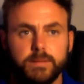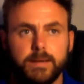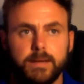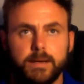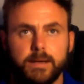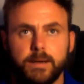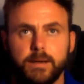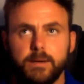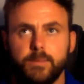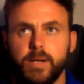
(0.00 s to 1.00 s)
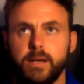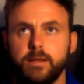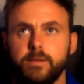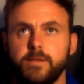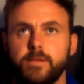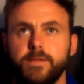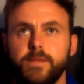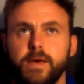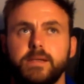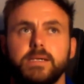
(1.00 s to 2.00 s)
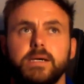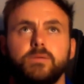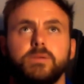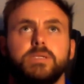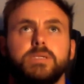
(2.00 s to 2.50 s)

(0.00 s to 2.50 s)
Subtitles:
But other than that, I would